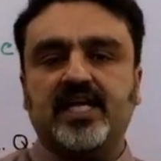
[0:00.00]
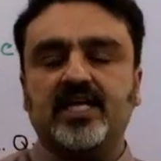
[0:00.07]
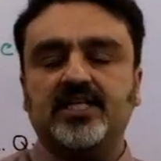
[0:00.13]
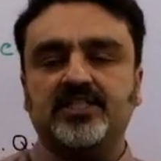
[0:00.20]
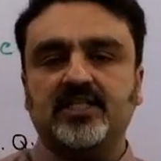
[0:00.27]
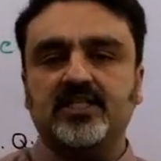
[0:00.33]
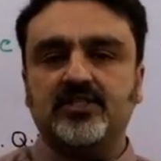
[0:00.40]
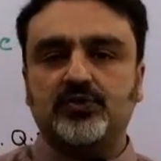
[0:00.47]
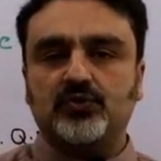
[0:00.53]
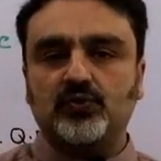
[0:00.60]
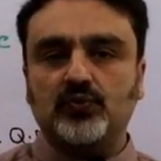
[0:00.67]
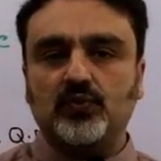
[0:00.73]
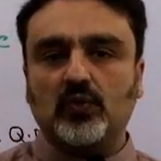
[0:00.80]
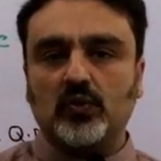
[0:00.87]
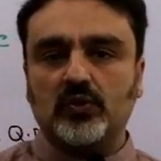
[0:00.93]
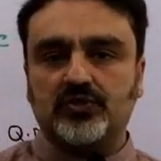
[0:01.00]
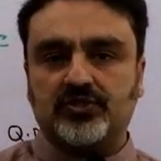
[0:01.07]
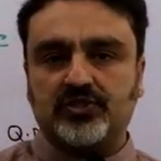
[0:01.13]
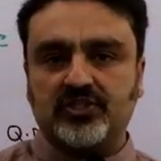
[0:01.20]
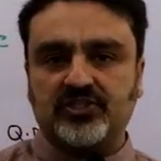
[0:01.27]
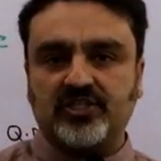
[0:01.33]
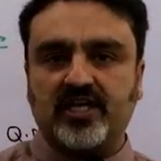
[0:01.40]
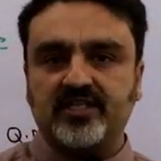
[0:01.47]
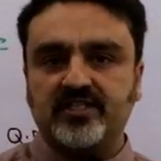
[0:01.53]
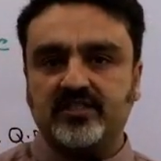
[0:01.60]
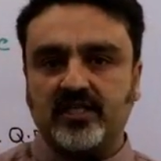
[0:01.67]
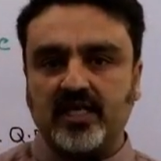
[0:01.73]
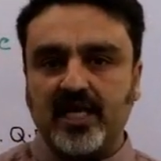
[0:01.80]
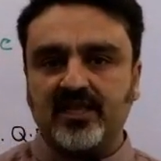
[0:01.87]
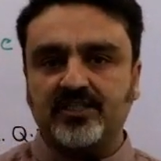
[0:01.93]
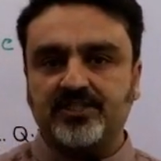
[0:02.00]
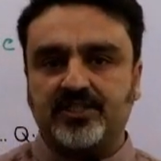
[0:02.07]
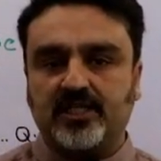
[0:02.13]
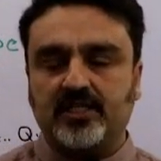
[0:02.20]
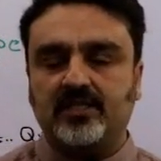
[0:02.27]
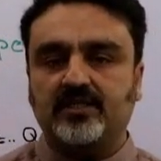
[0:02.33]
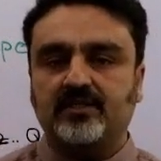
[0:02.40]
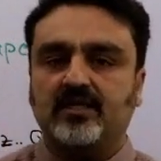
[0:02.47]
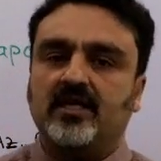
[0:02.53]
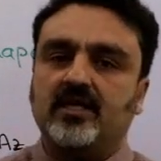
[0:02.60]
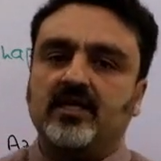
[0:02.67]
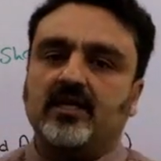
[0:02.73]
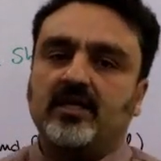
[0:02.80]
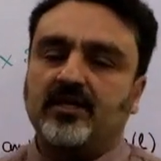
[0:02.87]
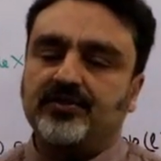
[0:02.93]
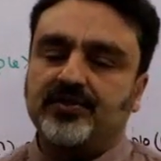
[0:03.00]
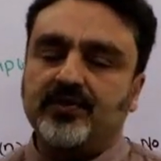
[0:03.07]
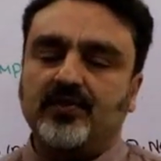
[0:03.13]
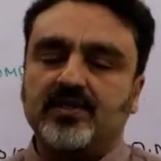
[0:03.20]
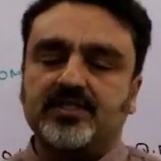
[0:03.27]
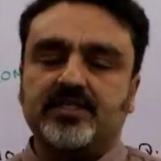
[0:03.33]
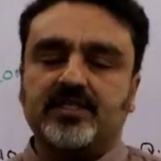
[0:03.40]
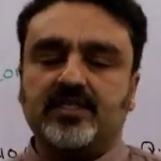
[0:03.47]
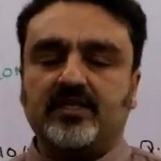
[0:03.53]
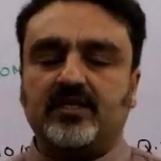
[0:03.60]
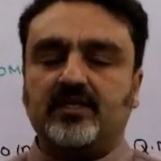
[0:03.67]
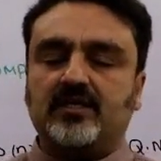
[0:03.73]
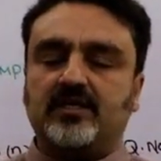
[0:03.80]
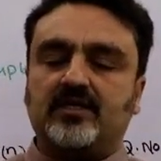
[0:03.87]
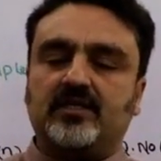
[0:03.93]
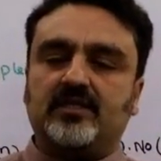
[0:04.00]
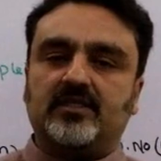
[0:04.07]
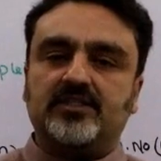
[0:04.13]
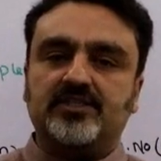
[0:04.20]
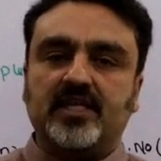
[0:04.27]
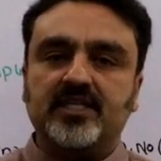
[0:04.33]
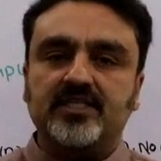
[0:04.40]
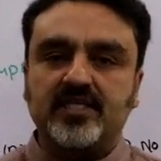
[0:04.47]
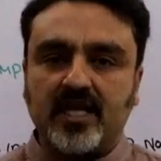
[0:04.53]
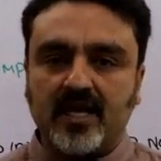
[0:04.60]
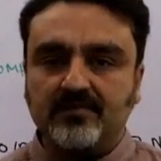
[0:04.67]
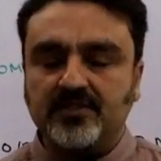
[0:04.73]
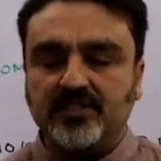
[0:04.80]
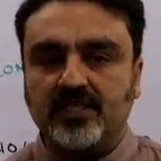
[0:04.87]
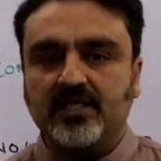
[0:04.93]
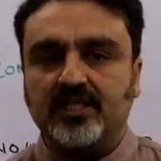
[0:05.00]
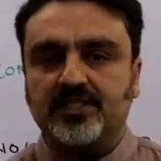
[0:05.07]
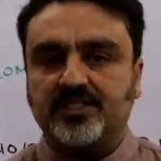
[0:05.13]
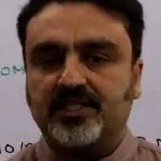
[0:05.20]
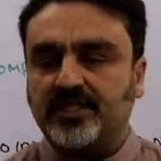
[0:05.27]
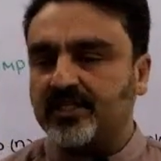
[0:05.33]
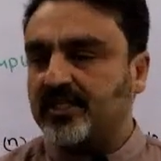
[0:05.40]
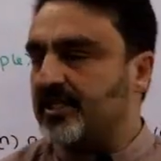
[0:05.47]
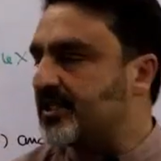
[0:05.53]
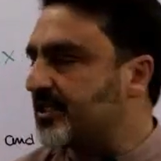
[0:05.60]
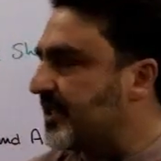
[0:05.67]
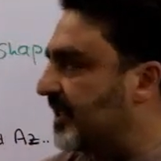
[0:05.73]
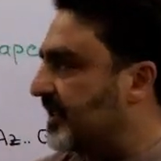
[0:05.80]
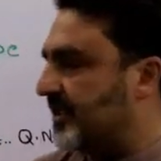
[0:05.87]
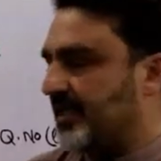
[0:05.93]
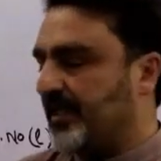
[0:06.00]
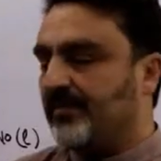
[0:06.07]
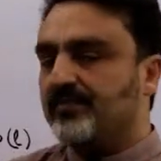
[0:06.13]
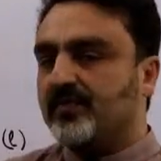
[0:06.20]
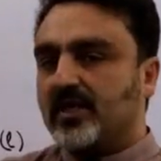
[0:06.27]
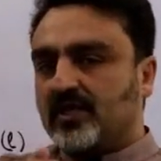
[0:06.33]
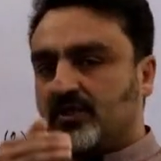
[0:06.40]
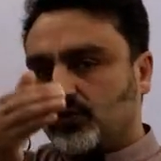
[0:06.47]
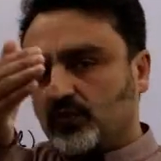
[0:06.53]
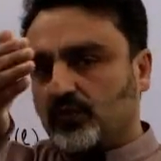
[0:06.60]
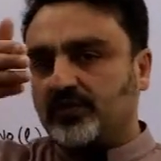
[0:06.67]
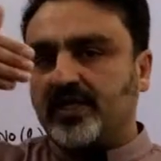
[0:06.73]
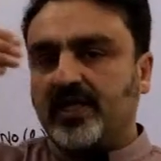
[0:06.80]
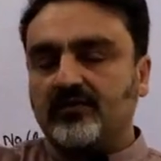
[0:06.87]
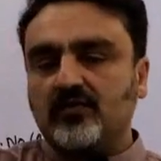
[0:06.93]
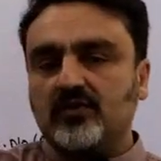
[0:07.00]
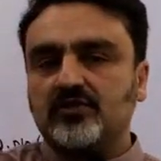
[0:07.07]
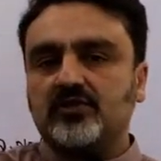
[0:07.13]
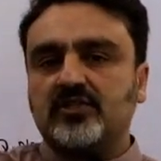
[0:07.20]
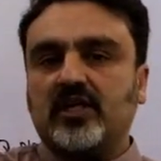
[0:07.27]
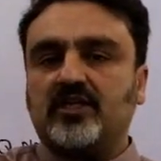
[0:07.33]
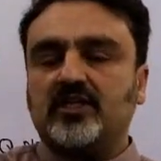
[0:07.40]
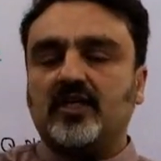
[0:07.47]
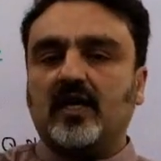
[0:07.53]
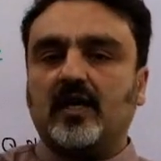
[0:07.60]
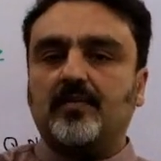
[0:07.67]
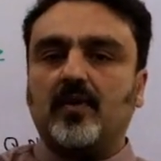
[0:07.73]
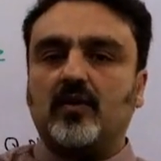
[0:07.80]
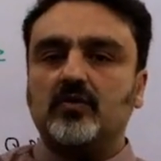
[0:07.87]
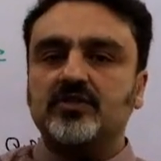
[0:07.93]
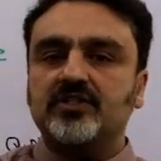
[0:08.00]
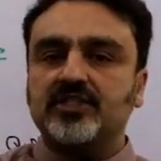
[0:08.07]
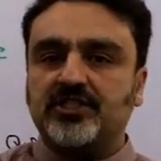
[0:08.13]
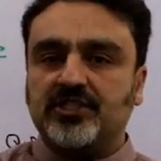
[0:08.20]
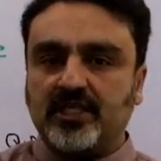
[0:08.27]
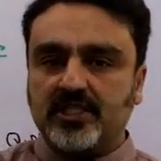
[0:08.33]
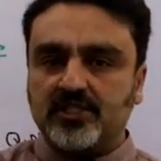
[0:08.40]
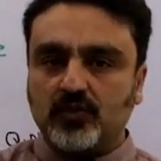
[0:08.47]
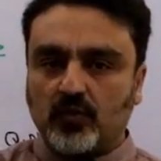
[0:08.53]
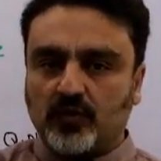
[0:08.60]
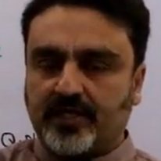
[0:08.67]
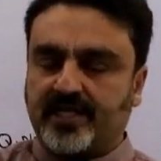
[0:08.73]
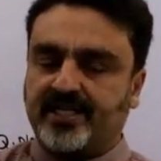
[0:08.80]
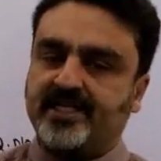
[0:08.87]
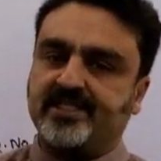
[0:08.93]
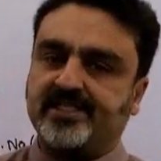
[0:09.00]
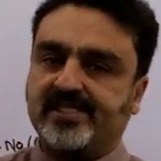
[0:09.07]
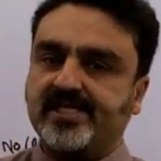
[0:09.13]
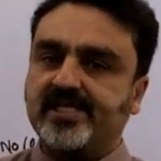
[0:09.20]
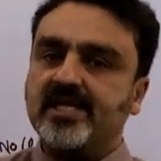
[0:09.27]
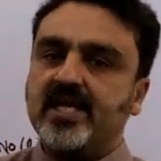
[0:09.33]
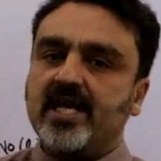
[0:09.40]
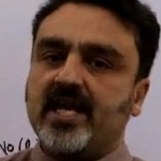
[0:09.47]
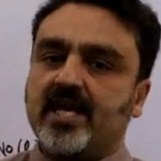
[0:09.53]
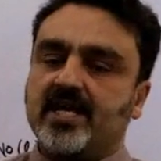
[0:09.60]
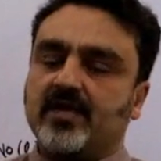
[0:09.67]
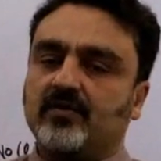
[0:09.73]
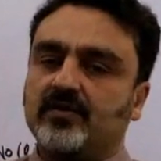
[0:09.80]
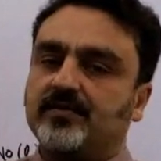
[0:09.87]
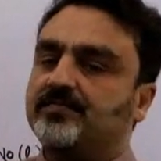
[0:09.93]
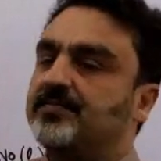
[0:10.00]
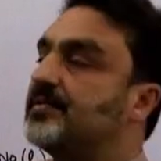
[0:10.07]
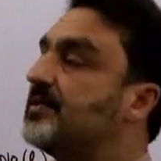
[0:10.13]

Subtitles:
K shell, 2 was assigned L shell, 3 was assigned M shell, etc., etc. So that was talking about the shells or energy. And now the